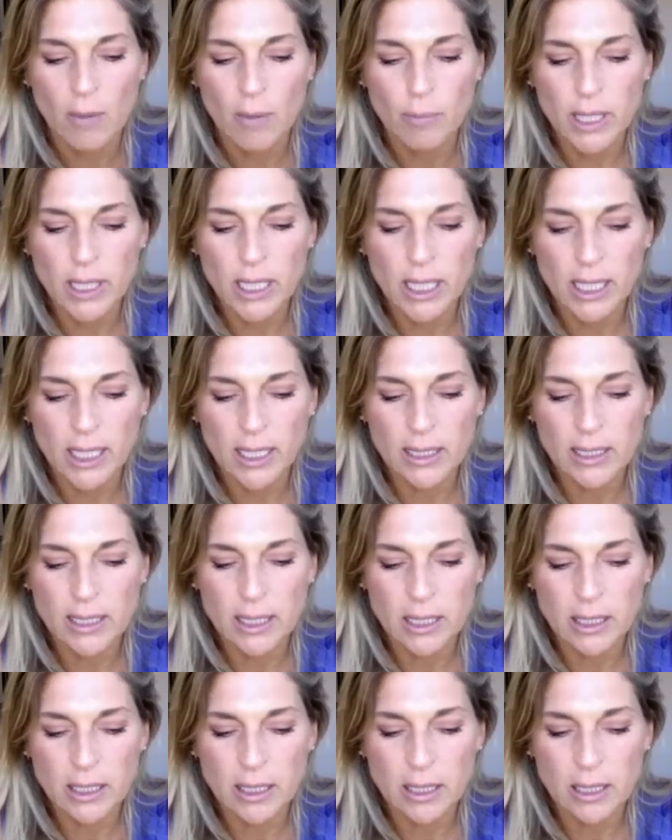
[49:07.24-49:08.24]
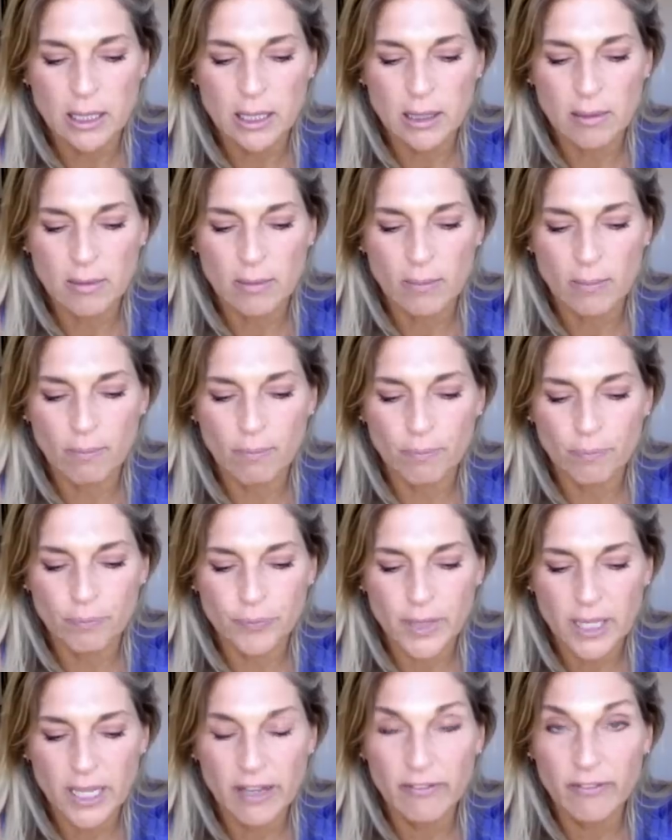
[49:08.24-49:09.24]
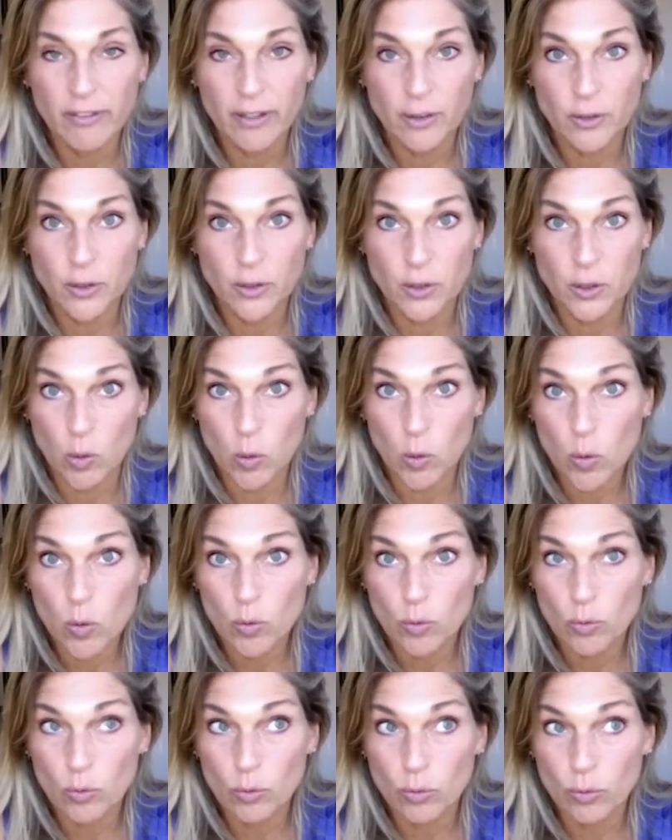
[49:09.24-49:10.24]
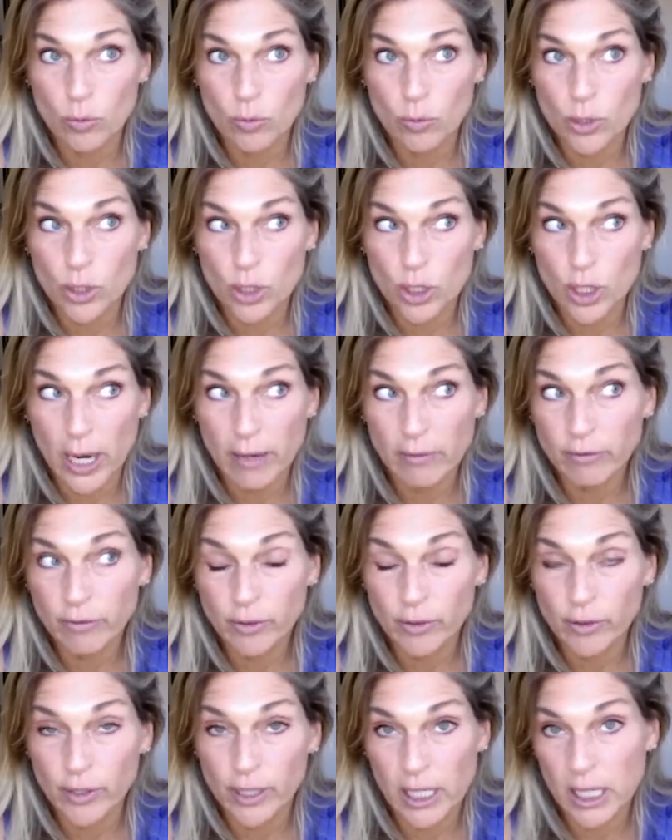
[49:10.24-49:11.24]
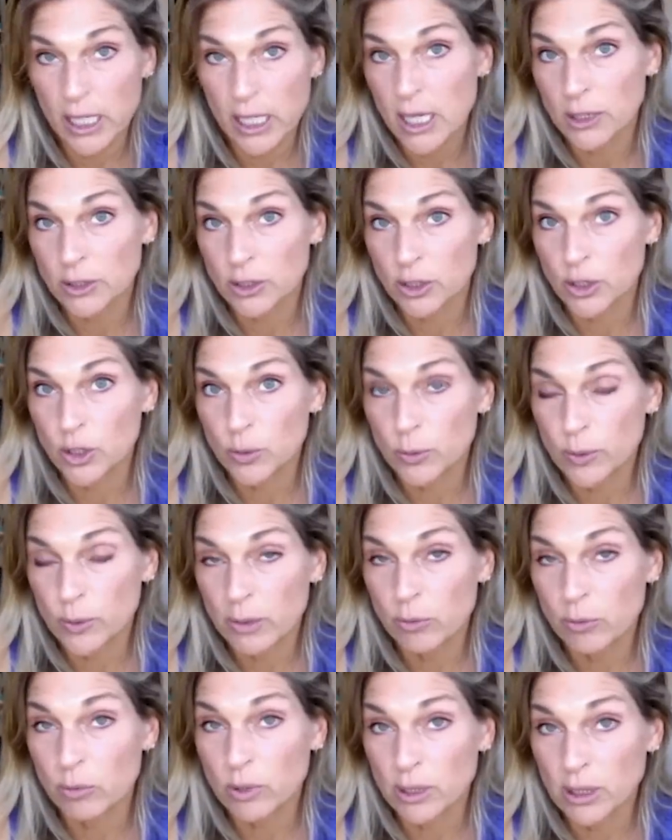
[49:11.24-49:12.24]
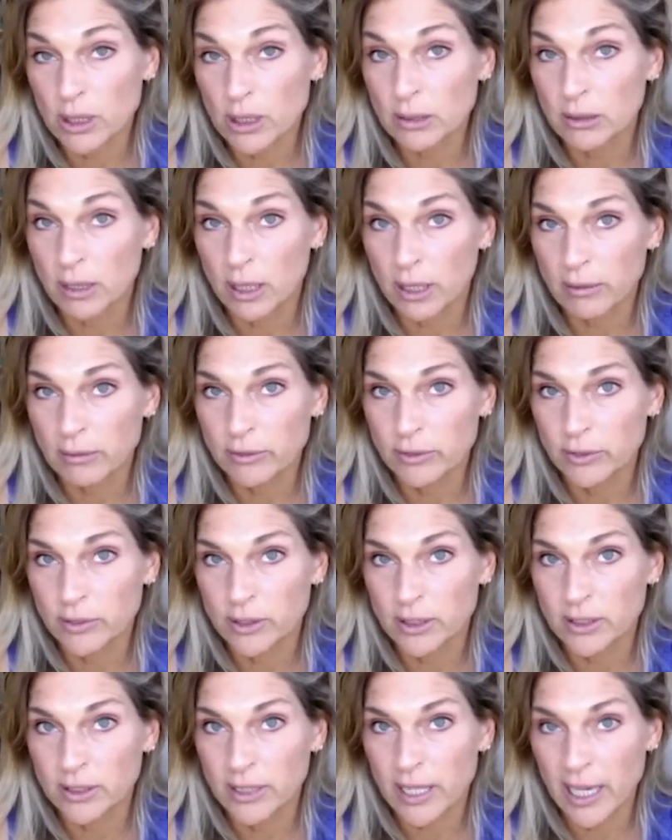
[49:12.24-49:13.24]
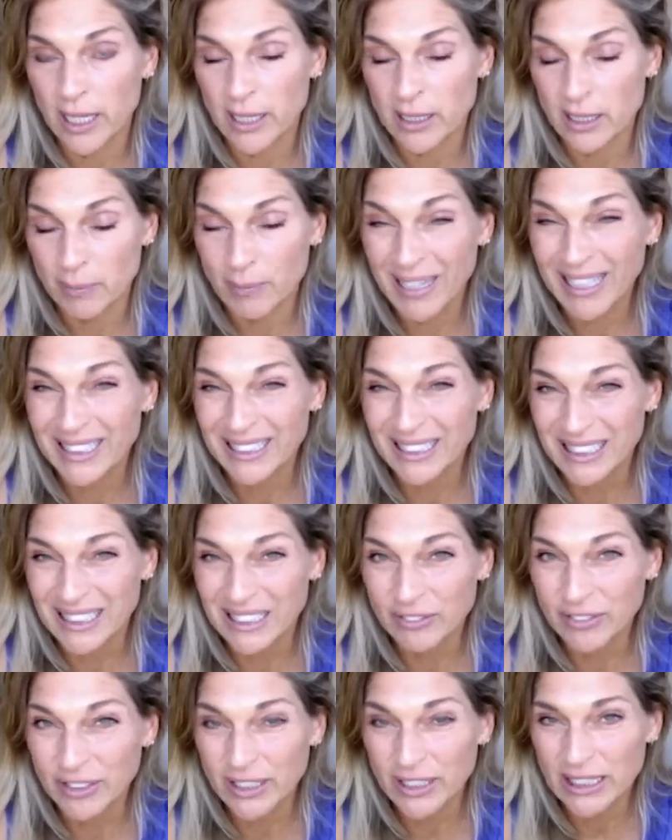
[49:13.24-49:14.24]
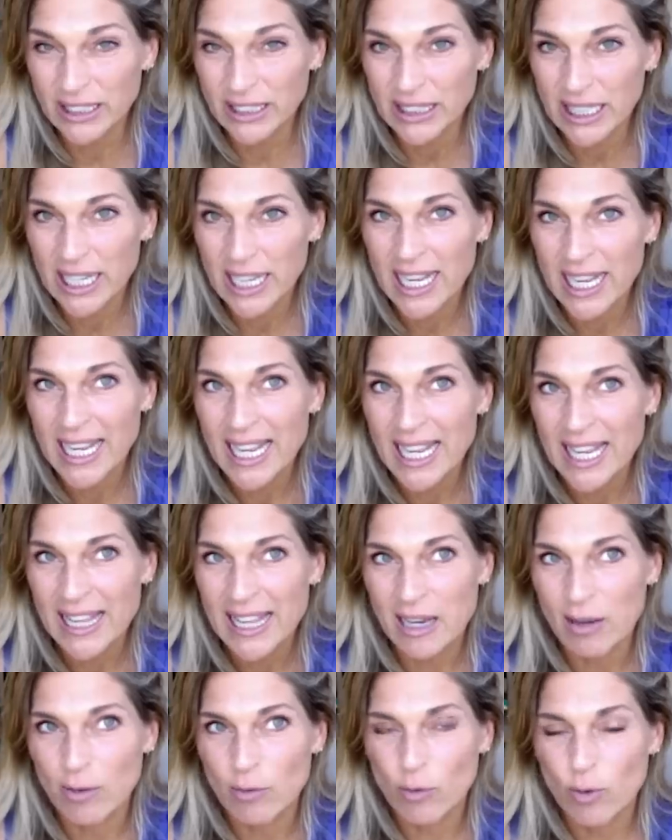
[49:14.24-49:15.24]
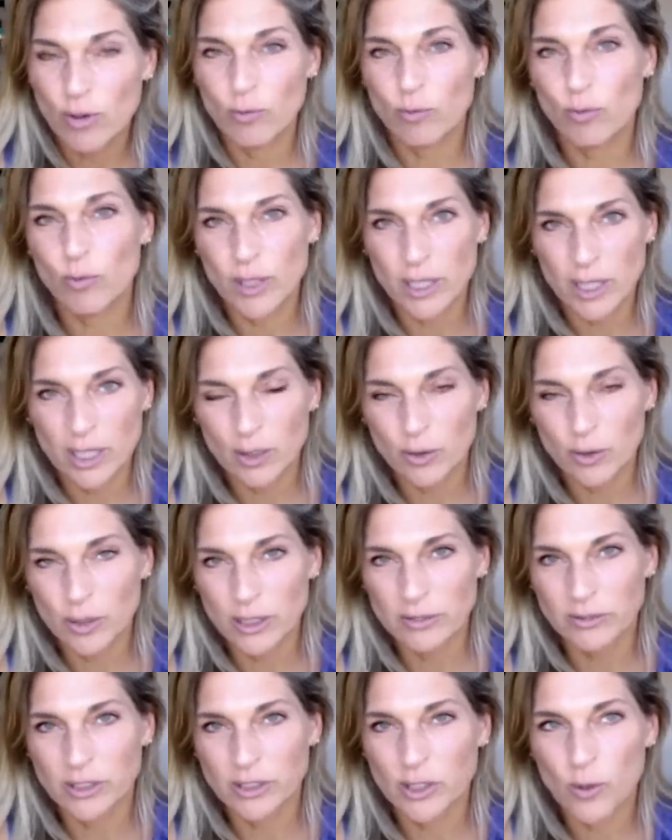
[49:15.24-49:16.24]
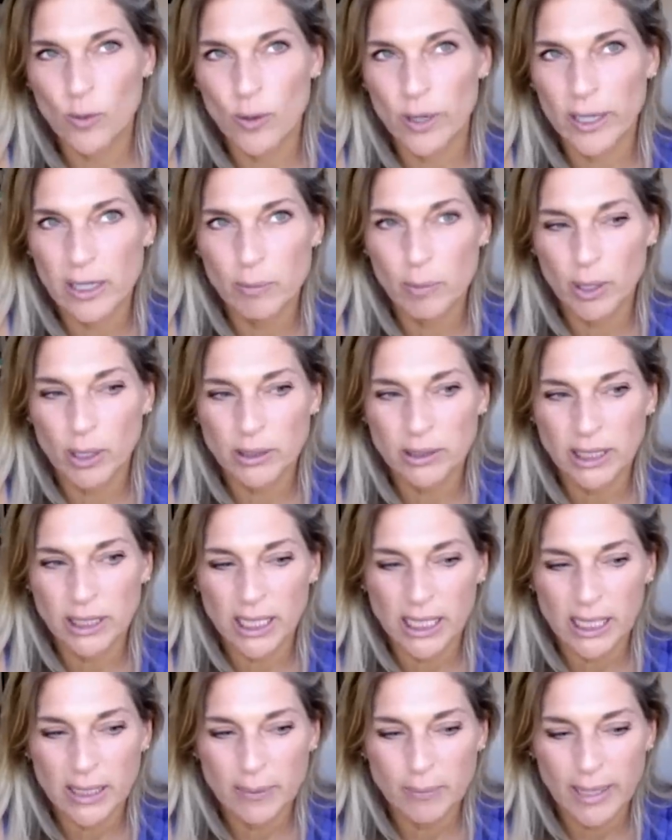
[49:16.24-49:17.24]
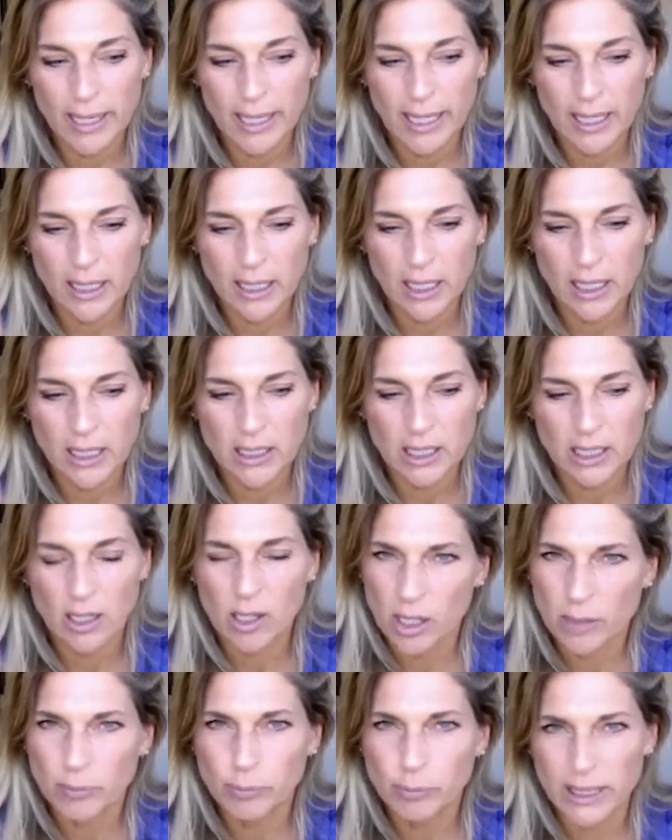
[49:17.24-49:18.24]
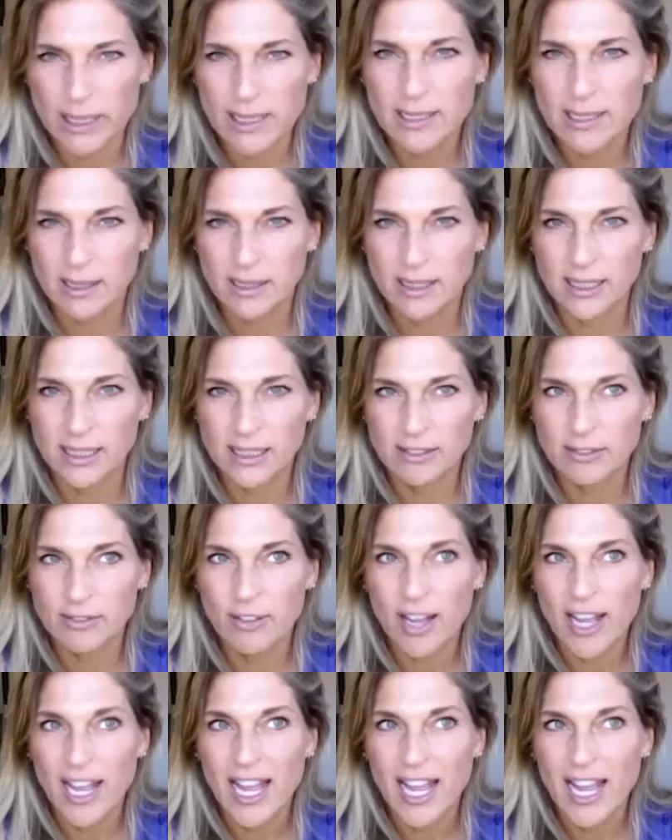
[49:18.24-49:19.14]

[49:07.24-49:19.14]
because he felt so shameful that he got to do what he really loved to make a living mm. that when we, you know we lived in hawaii part-time and it's a hard place to live